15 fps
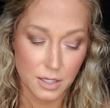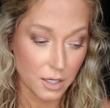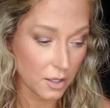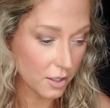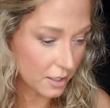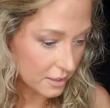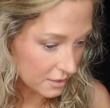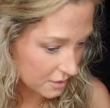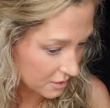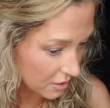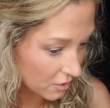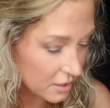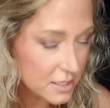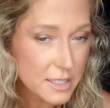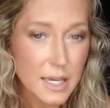All right, so
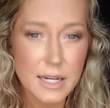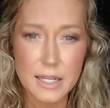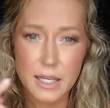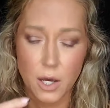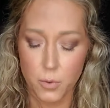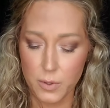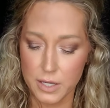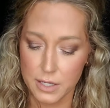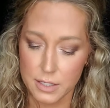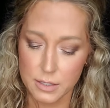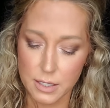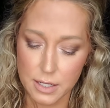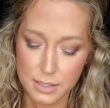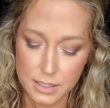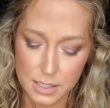let's kind of go in
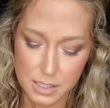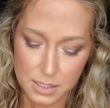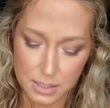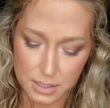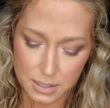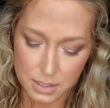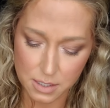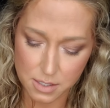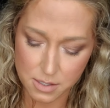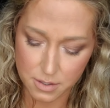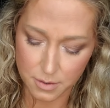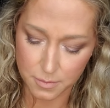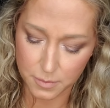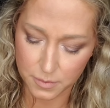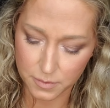again
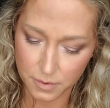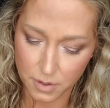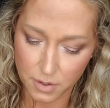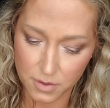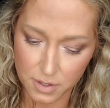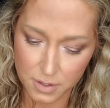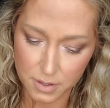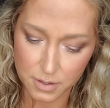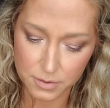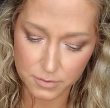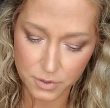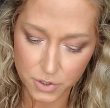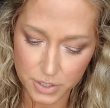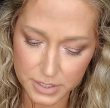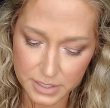on the
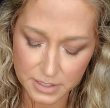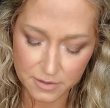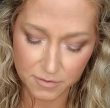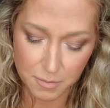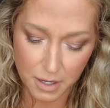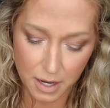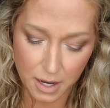crease of my